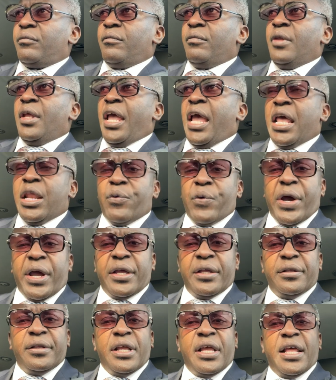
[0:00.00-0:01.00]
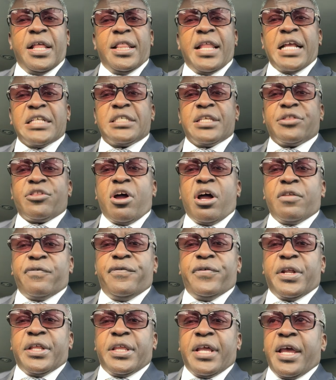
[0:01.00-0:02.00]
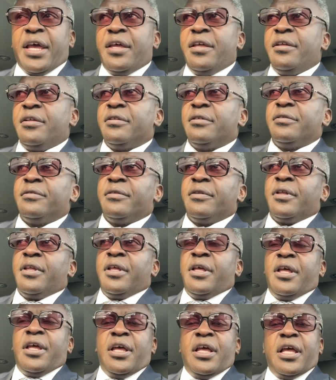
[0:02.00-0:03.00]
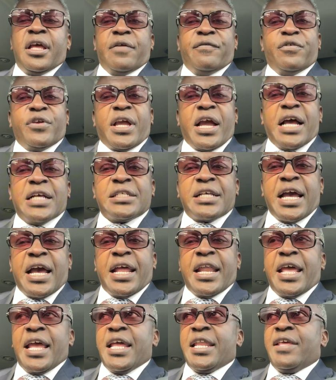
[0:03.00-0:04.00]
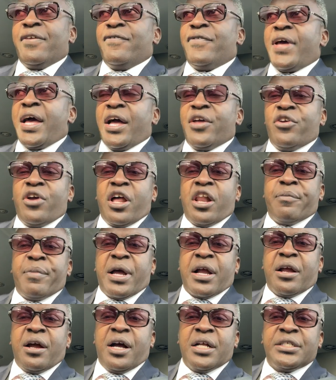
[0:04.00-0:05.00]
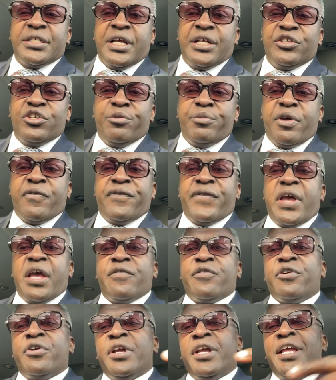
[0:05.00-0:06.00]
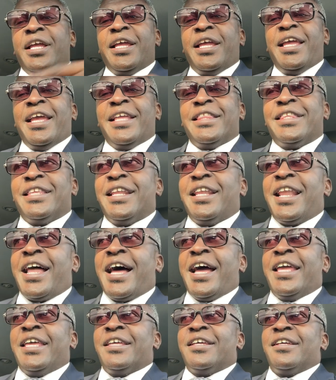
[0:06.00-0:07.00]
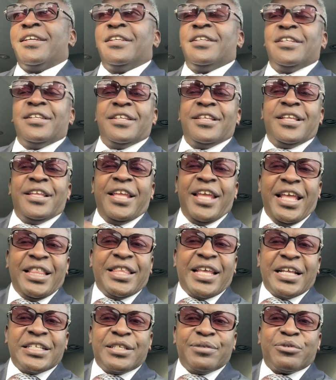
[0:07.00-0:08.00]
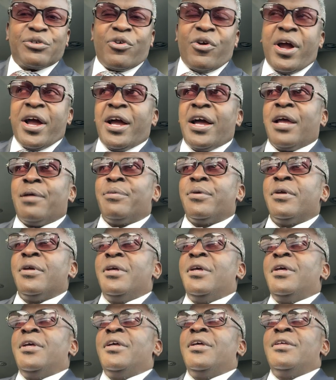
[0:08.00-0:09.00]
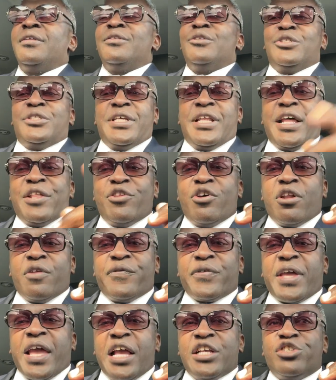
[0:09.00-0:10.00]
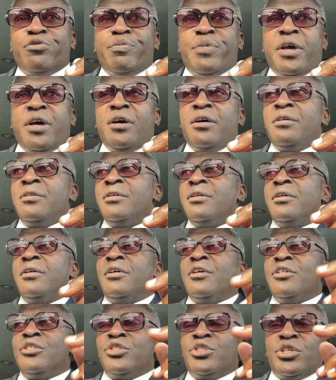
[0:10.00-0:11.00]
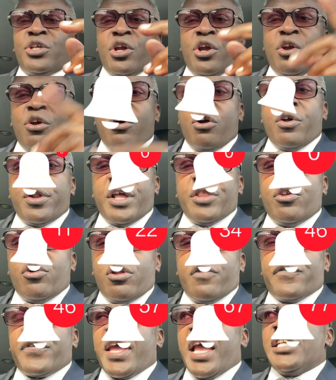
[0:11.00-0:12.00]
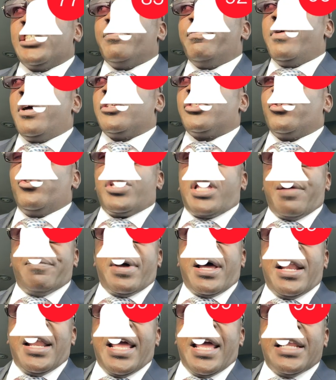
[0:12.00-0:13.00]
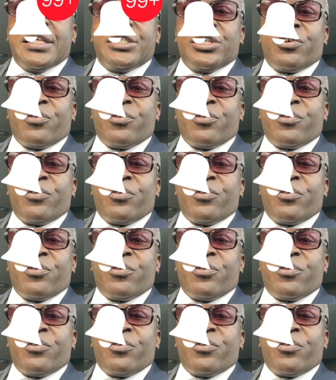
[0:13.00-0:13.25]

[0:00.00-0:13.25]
Anyway, that's the thought for the day. If you guys got any value out of my content, do me a favor, hit the like, hit that subscribe. You see that notification bell? Turn on that notification bell so you get my latest and